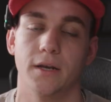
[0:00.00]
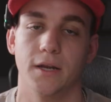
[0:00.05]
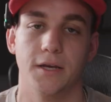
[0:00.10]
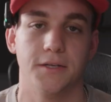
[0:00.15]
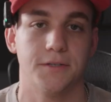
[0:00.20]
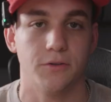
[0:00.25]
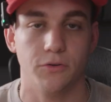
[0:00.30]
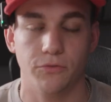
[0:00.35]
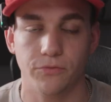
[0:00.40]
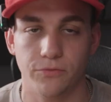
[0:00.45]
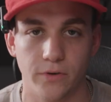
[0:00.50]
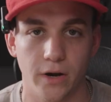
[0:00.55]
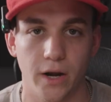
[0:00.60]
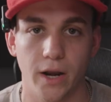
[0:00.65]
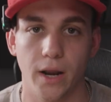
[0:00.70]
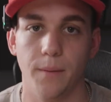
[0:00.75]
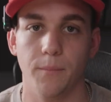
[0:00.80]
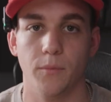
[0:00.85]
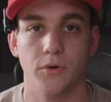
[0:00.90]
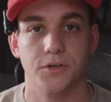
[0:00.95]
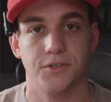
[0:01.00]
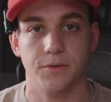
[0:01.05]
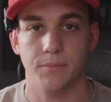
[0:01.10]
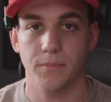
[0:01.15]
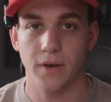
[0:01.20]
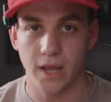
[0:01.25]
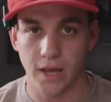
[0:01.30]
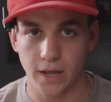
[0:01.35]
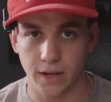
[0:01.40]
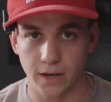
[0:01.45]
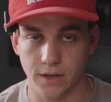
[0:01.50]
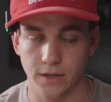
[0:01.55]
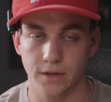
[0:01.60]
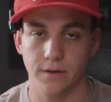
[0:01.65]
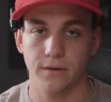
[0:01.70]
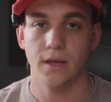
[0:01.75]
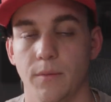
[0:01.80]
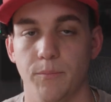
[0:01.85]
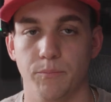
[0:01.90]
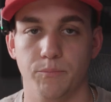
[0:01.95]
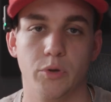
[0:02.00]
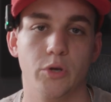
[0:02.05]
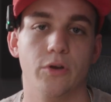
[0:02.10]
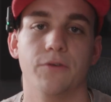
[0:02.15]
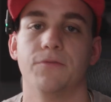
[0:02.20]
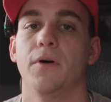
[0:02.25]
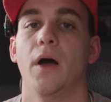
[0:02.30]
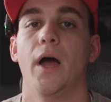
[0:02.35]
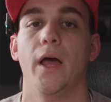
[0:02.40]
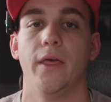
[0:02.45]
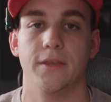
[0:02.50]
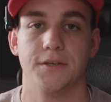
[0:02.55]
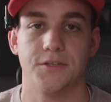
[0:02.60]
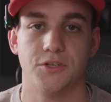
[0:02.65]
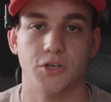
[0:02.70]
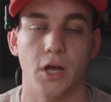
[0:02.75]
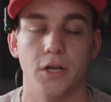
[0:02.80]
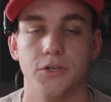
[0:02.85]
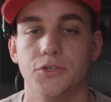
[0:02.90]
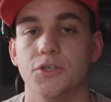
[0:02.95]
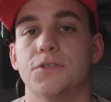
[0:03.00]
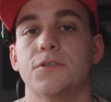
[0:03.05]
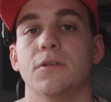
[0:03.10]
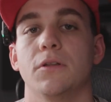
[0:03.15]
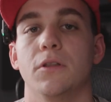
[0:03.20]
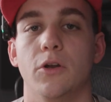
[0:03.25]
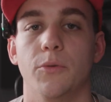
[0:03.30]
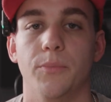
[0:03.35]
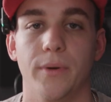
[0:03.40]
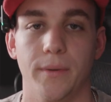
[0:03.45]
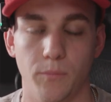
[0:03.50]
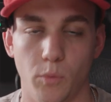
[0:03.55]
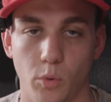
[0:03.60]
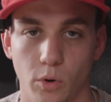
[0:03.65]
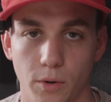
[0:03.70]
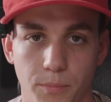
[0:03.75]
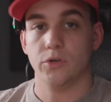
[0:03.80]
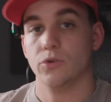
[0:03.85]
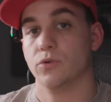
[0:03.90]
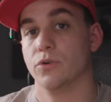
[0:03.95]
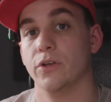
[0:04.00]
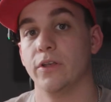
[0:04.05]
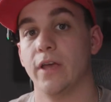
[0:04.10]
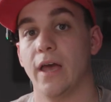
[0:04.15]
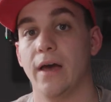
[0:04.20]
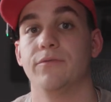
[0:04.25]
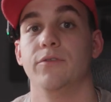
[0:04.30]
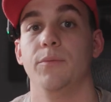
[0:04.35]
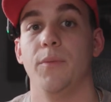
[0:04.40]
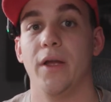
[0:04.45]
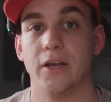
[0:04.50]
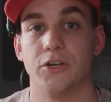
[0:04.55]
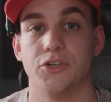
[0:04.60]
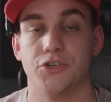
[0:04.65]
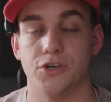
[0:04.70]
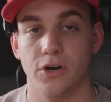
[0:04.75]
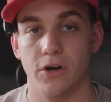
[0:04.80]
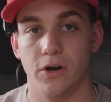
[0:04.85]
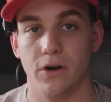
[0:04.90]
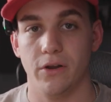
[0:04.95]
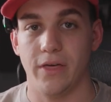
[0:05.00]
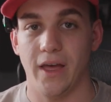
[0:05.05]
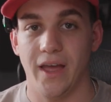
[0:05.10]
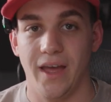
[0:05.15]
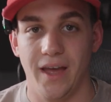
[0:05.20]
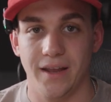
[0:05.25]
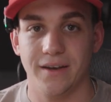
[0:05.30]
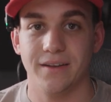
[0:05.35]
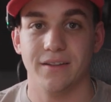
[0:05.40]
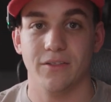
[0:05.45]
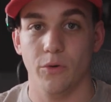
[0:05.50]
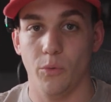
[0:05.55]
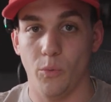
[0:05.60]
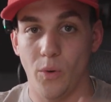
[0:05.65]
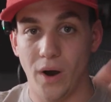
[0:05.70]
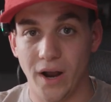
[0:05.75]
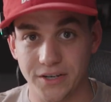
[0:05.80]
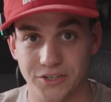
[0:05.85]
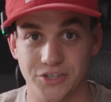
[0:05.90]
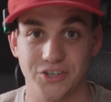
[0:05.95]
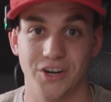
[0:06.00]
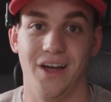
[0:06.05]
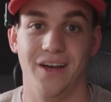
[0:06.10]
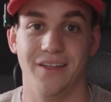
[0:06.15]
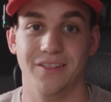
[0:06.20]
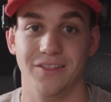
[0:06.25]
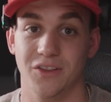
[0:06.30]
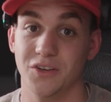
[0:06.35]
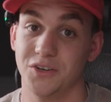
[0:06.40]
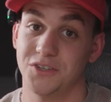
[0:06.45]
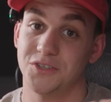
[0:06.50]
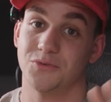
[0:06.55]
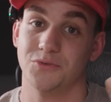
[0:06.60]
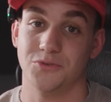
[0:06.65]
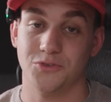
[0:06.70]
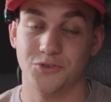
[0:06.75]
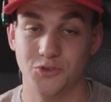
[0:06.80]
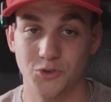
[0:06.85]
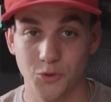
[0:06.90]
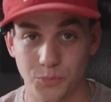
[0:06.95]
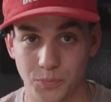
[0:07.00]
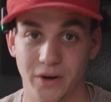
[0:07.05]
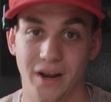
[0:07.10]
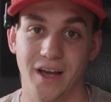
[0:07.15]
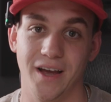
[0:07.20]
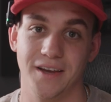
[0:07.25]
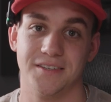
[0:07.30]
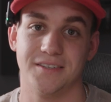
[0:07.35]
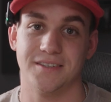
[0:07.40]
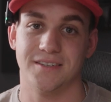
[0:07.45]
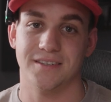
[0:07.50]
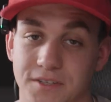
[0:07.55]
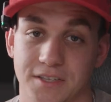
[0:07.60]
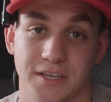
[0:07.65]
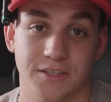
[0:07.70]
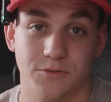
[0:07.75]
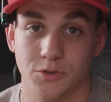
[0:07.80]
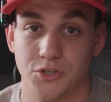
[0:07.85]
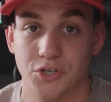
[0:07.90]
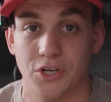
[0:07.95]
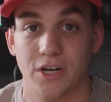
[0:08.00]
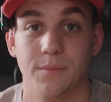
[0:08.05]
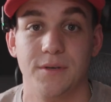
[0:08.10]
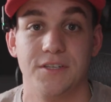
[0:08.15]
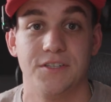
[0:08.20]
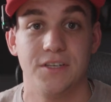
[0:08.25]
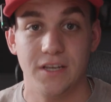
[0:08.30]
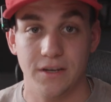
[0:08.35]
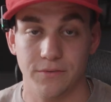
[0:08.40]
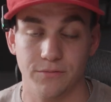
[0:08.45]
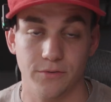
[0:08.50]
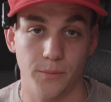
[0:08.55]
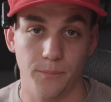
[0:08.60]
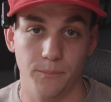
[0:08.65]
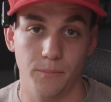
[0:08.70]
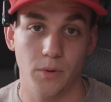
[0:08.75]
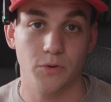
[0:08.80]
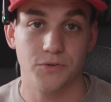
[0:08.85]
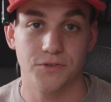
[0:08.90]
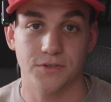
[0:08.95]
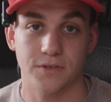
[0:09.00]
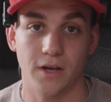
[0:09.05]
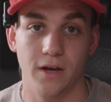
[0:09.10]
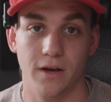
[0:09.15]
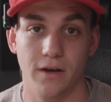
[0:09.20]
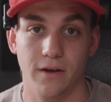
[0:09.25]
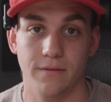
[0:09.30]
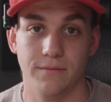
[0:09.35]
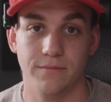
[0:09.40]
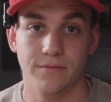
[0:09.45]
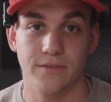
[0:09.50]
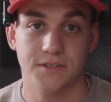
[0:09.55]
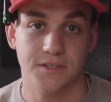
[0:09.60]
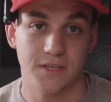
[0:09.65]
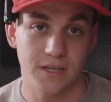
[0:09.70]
a nice little frame or some neg and beautify this shot just a little bit more. You really have to make sure that the wide shot looks super nice because that's what you're going to be seeing for most of the